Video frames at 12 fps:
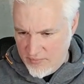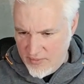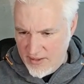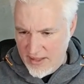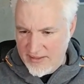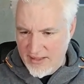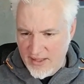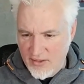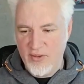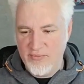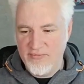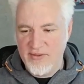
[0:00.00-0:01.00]
Let's click
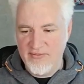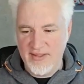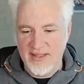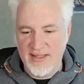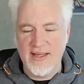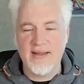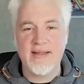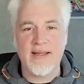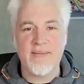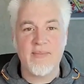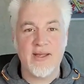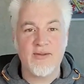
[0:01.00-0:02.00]
on Vivid again
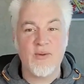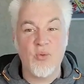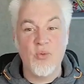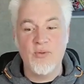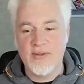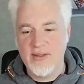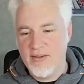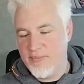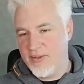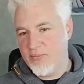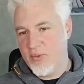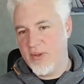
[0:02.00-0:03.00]
and make the whole thing a
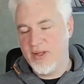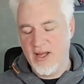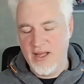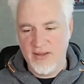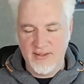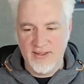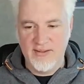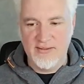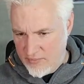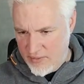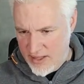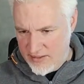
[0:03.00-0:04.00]
bit more lively.
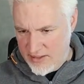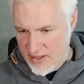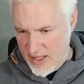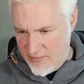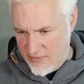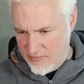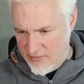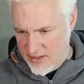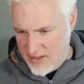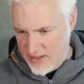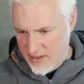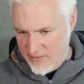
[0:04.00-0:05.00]
I still haven't
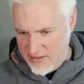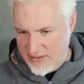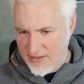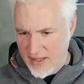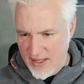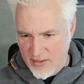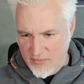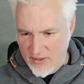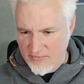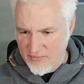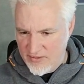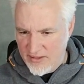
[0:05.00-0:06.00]
figured out the style
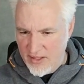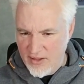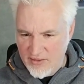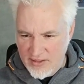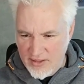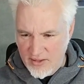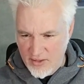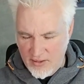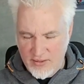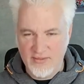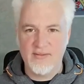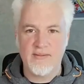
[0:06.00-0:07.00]
reference down here.
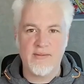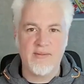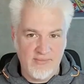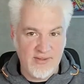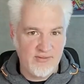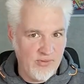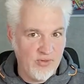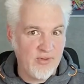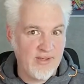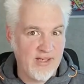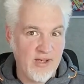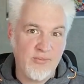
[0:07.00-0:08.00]
If you
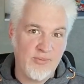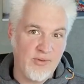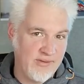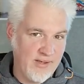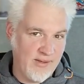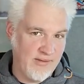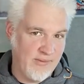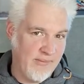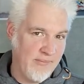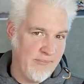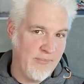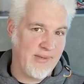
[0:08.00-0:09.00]
can help me with that,
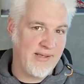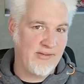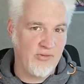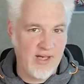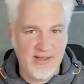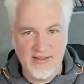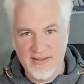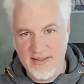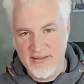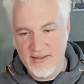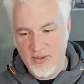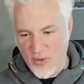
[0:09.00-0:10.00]
please write it
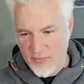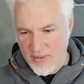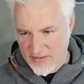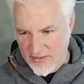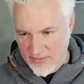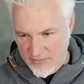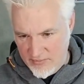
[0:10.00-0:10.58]
in the comments.